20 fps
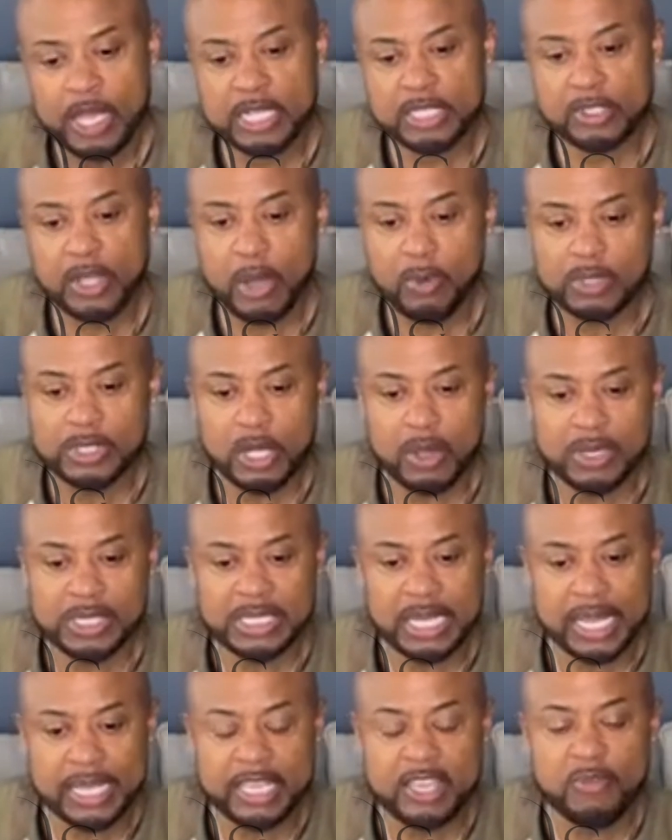And so I was
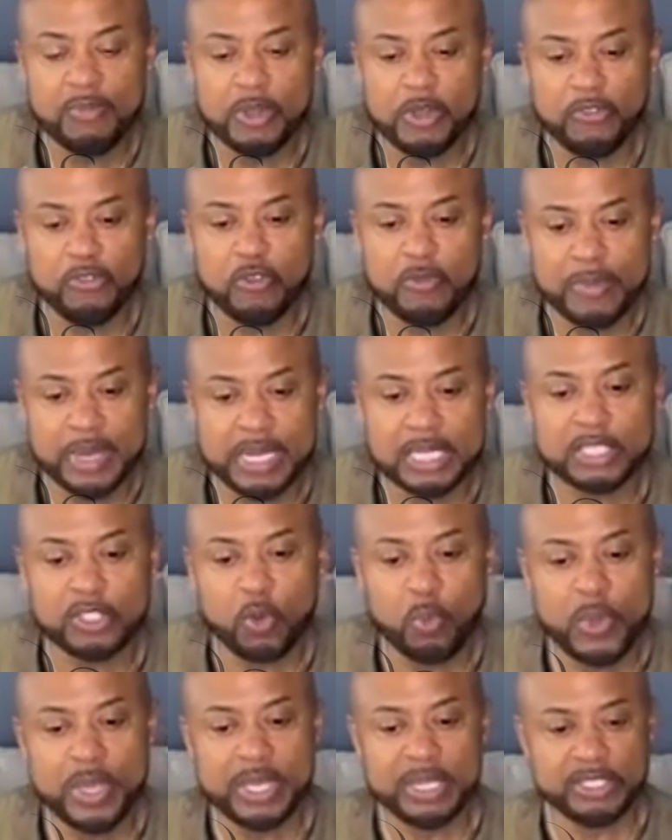always like, give me a few minutes
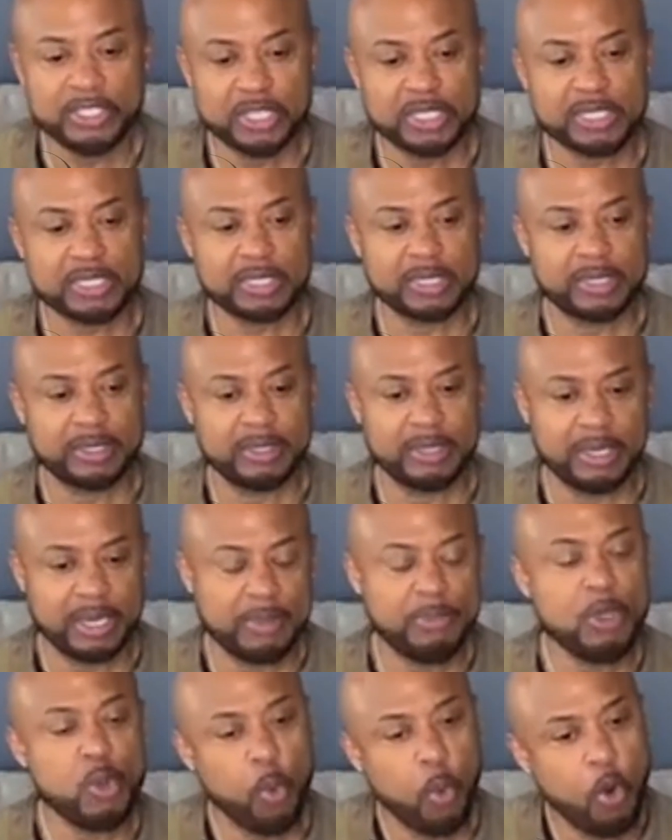so we can just,
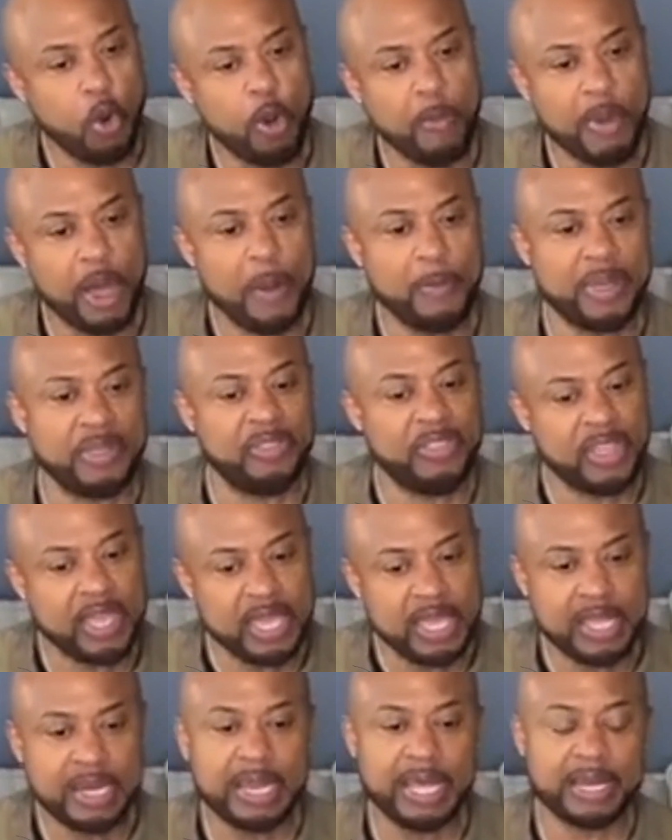let me warm up and
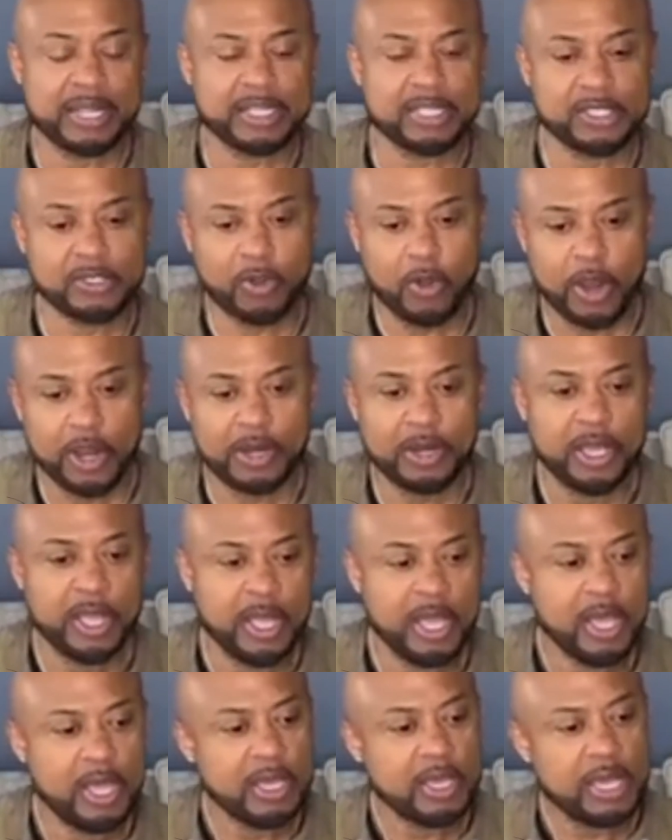then let us start
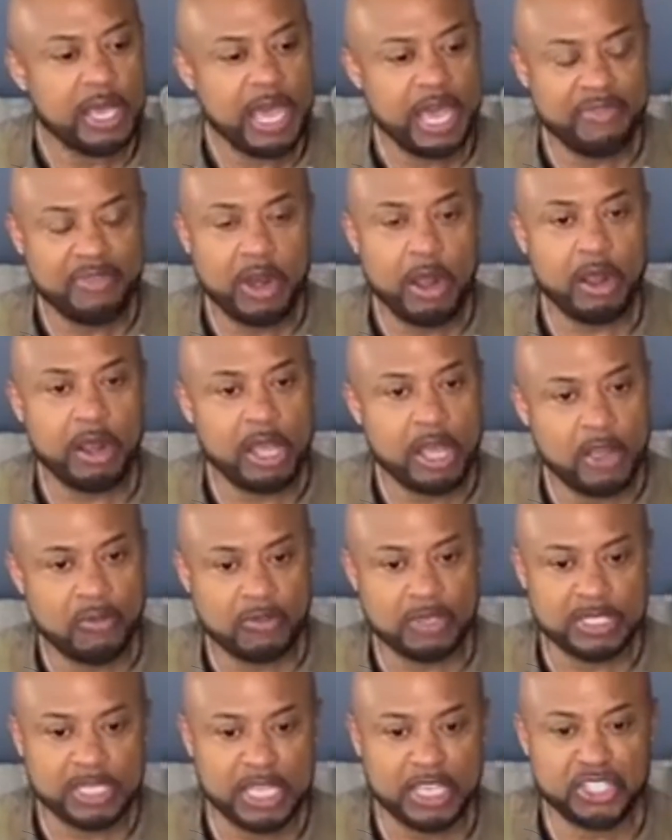having our
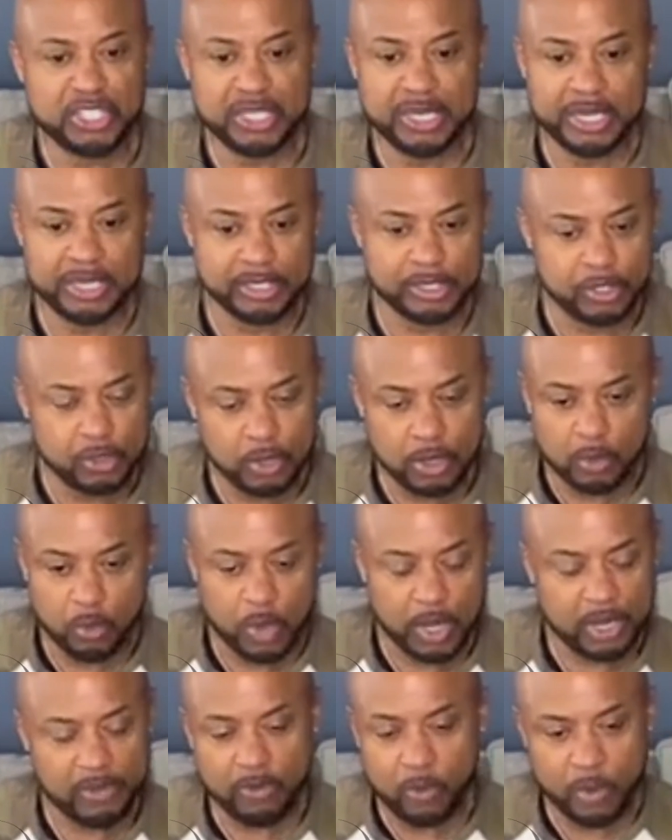conversation and doing
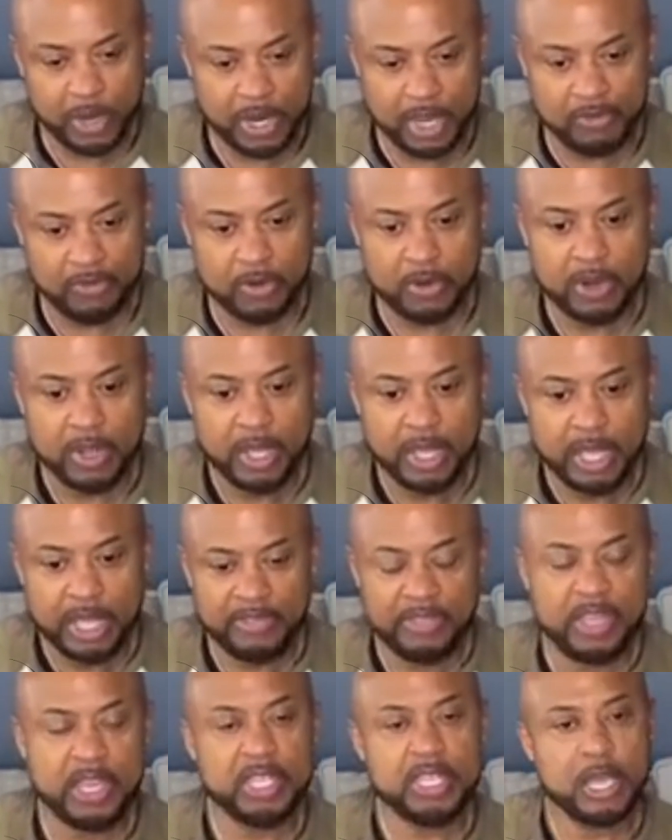whatever.
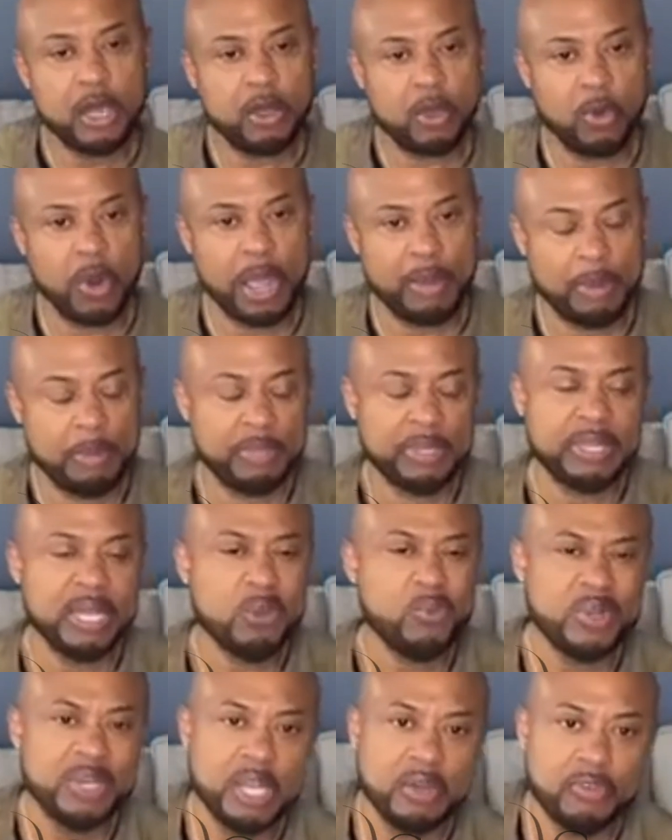And then y'all grab it. But
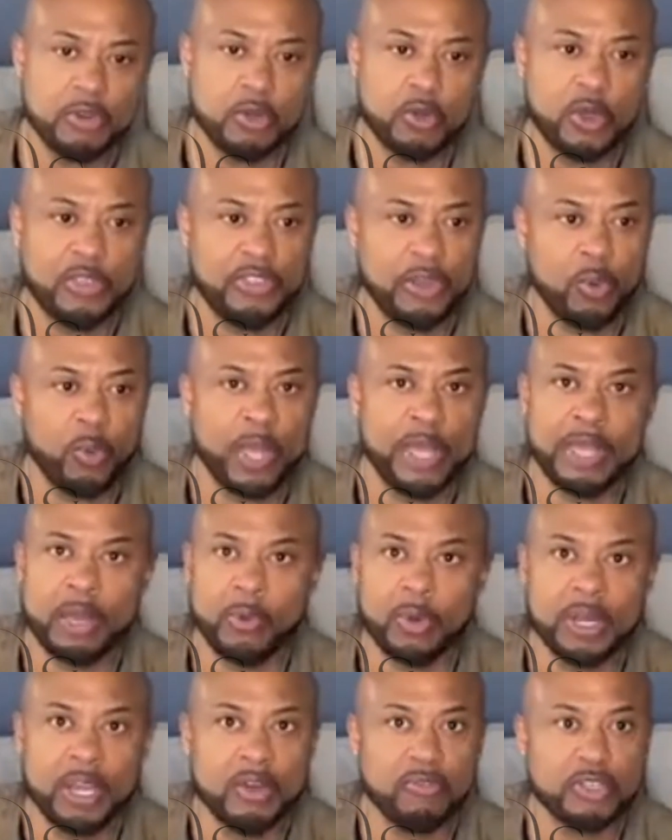they would never do it that way. They
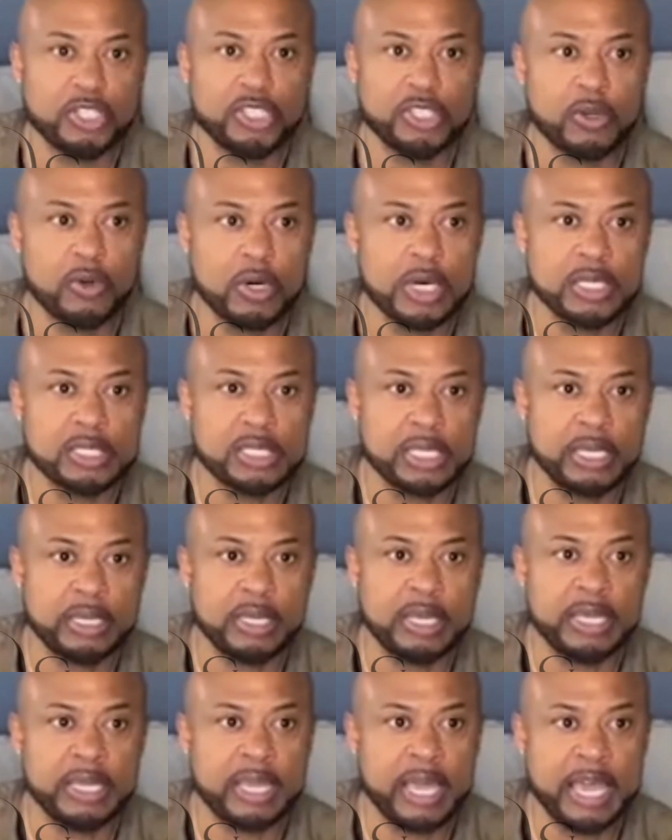would never show us
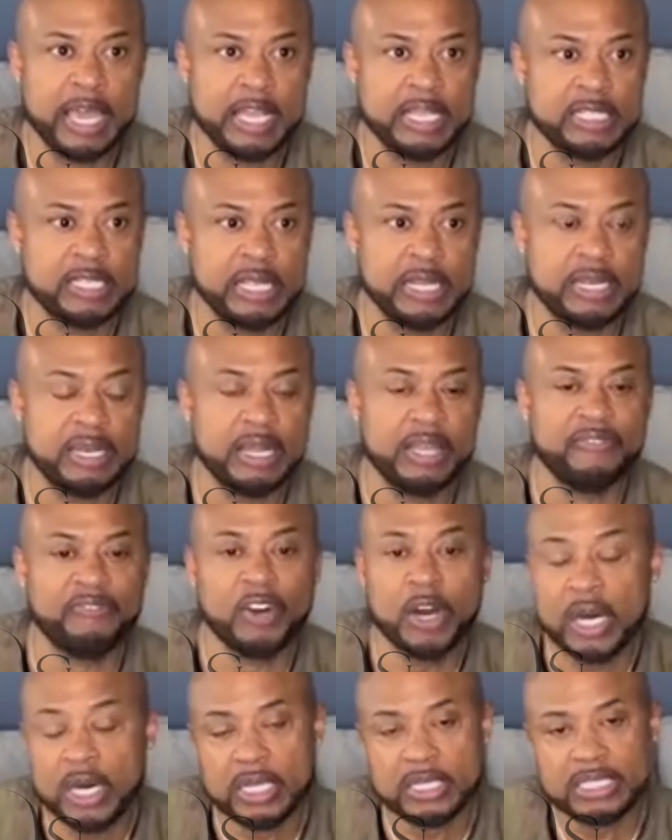engaged in
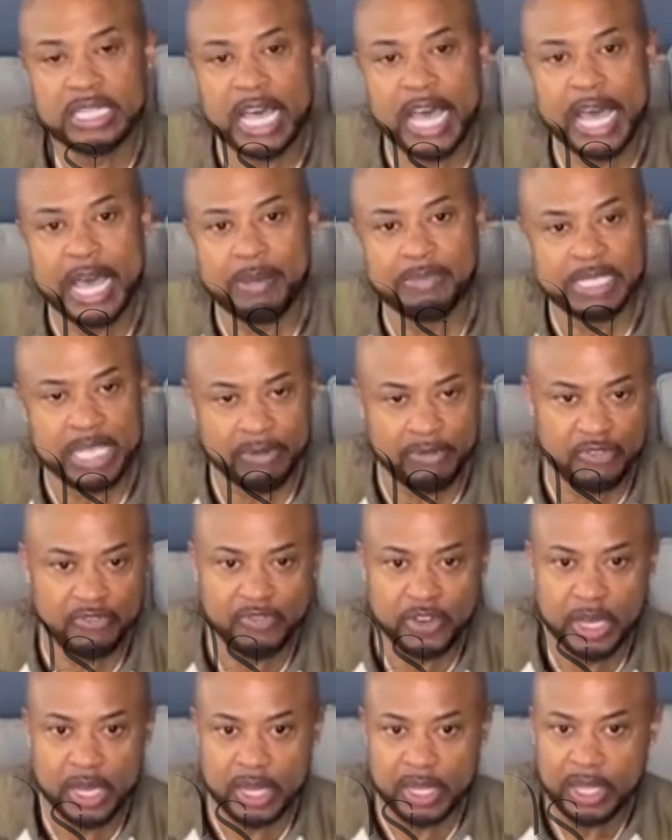fun times, having
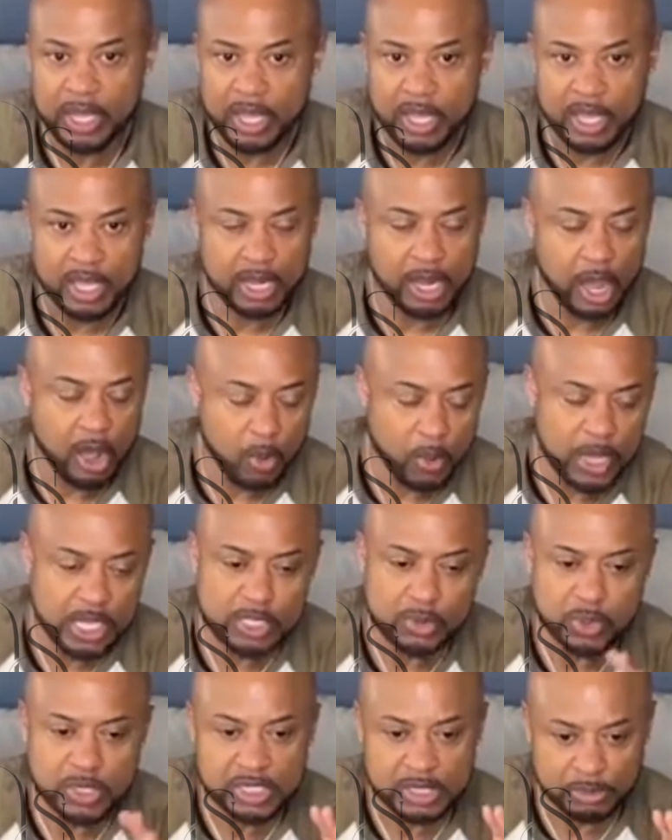fun. It
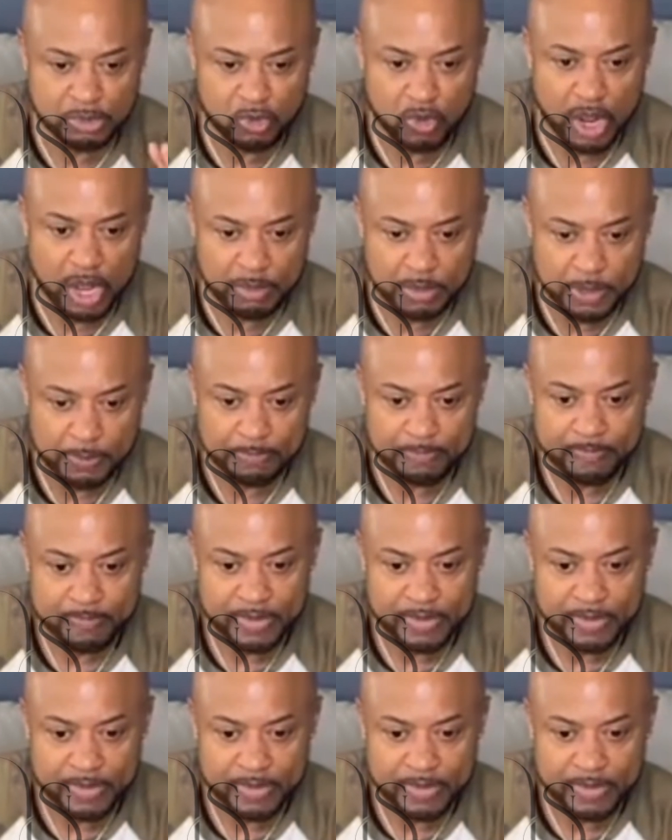always was some drama.